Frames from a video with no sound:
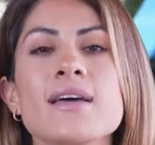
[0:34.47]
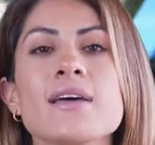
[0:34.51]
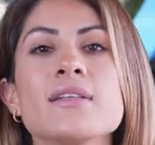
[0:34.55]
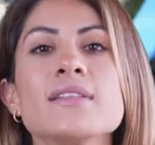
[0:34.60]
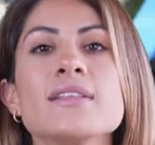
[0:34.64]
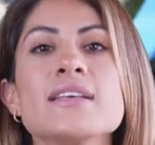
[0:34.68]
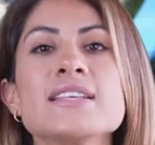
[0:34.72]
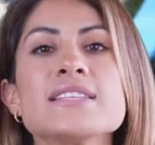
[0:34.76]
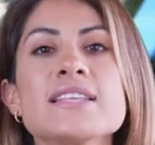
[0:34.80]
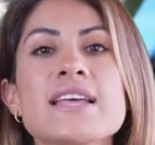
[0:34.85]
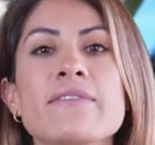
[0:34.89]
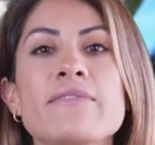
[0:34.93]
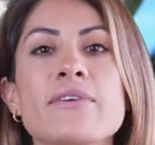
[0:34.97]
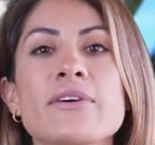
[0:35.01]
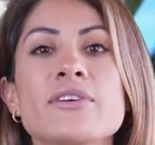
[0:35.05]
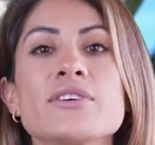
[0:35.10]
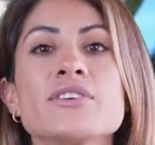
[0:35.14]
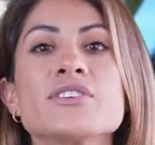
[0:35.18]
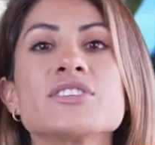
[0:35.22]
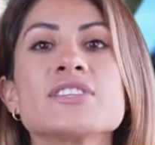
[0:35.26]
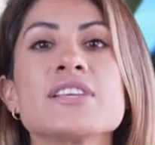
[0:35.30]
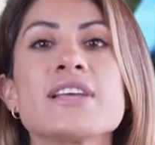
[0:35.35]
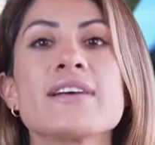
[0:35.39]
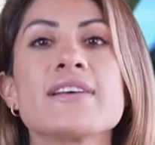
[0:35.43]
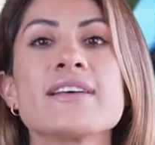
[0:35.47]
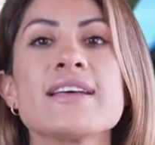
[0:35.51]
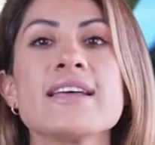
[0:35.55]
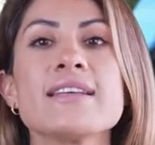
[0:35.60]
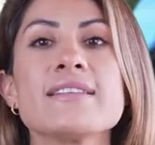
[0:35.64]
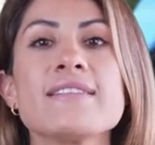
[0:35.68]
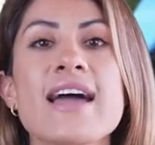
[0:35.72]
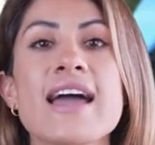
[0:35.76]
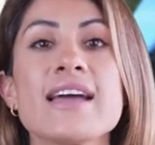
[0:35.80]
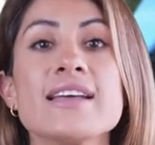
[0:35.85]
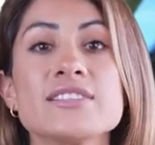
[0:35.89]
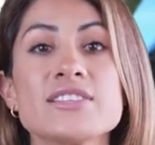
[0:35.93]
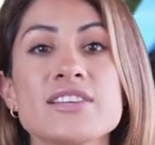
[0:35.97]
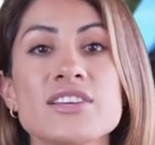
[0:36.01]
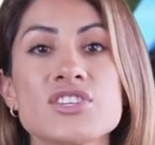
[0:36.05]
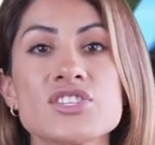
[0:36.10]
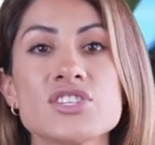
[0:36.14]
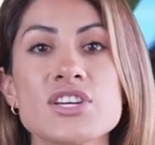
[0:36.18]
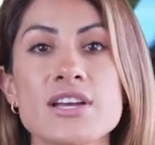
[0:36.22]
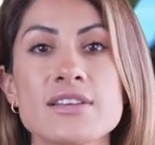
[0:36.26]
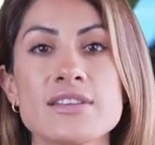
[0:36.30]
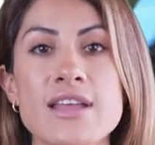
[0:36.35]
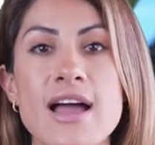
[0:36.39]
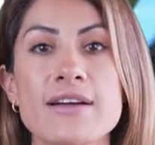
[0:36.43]
This evolutionary advantage
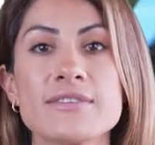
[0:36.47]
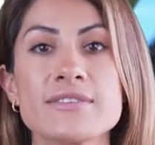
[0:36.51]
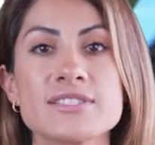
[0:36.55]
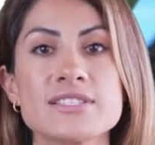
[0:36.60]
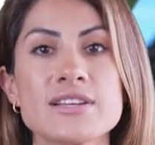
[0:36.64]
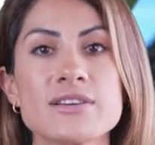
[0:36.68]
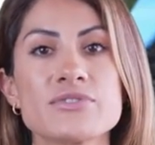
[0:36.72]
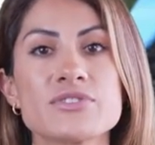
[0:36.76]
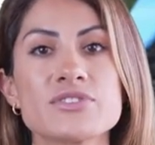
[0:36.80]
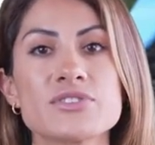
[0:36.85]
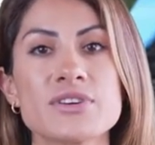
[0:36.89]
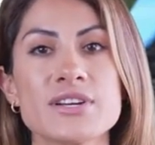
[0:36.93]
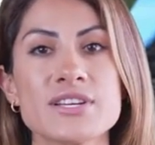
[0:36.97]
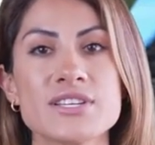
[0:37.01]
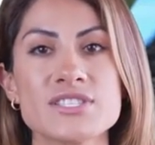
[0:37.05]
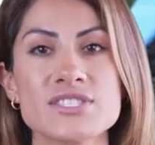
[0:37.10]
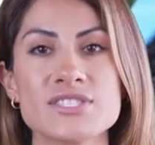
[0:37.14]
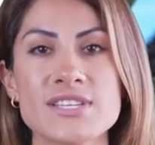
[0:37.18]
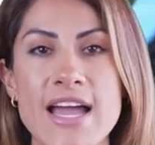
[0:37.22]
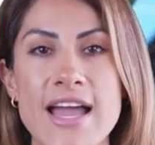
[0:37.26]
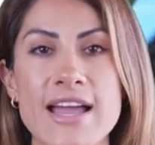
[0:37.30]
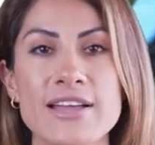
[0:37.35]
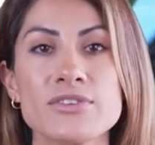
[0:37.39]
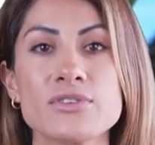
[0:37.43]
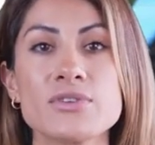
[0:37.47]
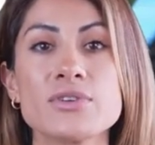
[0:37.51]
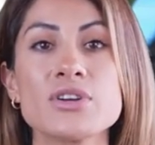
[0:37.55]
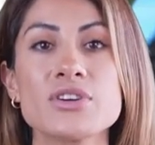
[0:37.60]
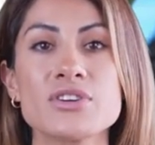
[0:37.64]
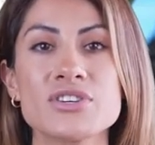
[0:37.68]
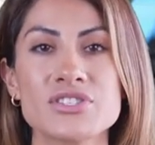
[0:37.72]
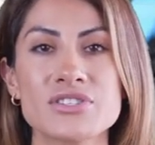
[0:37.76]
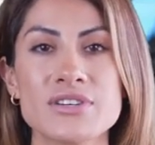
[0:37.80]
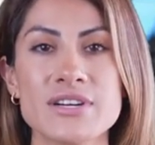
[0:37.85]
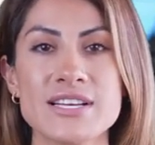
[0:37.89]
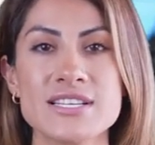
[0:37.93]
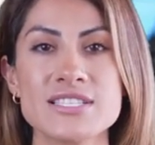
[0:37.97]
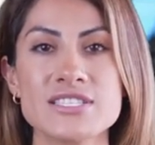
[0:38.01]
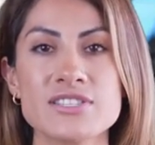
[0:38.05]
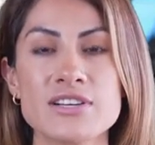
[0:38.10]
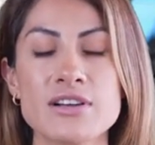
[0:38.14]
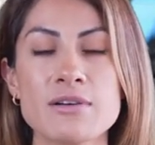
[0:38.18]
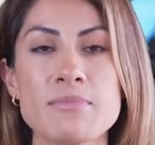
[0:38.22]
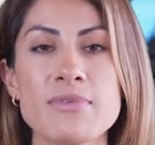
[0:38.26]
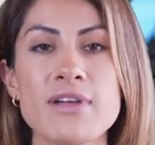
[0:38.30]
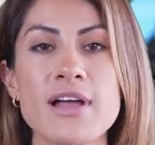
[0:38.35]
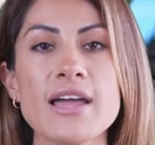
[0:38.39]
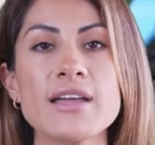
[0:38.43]
allows them to extract nutrients
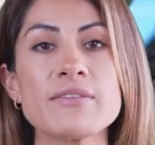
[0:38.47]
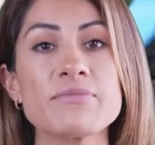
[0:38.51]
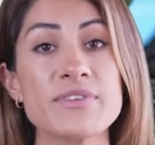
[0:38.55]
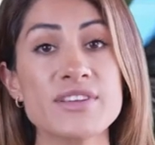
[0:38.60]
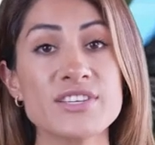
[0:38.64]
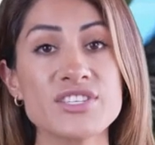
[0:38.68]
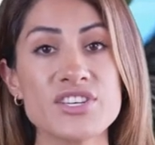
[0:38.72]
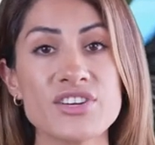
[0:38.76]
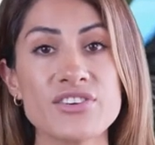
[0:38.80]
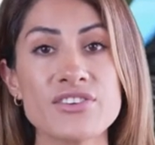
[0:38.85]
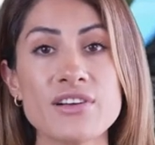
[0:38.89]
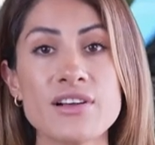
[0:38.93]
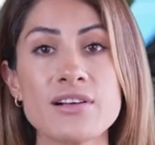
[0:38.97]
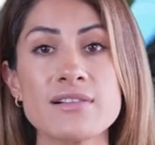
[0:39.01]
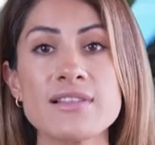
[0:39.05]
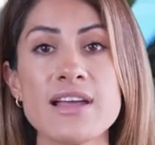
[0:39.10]
from plant material